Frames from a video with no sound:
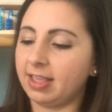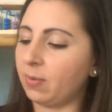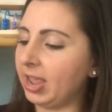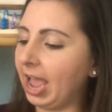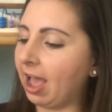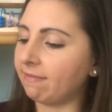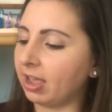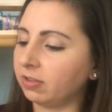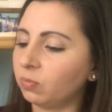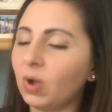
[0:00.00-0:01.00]
that we have
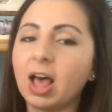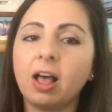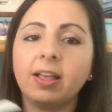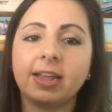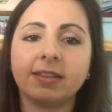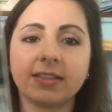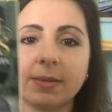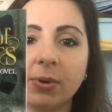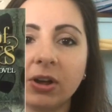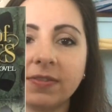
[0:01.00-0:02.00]
as well is
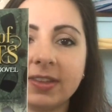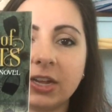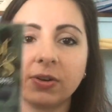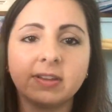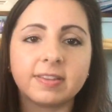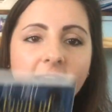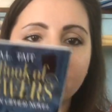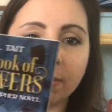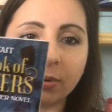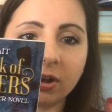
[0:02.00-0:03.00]
the Book of Secrets
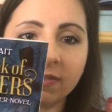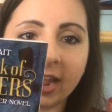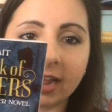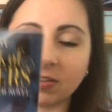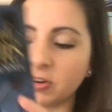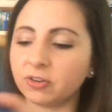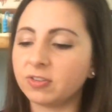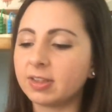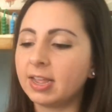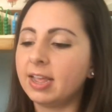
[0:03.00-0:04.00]
and the Book of
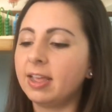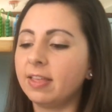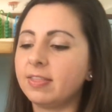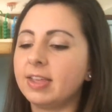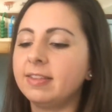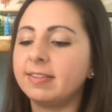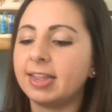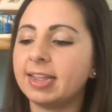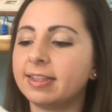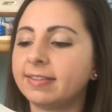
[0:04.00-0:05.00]
Answers. This
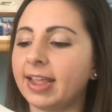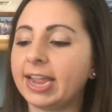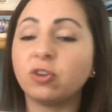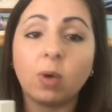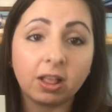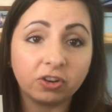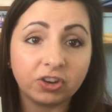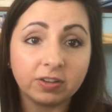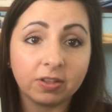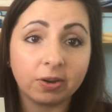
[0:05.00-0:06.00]
is a
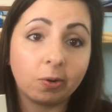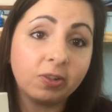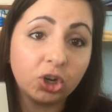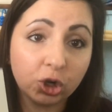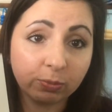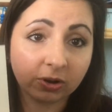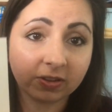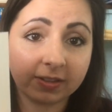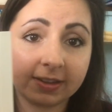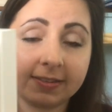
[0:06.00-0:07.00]
duology, so there are only 2
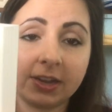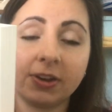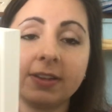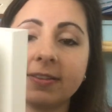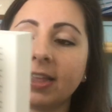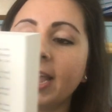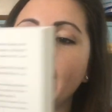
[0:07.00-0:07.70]
books in this series.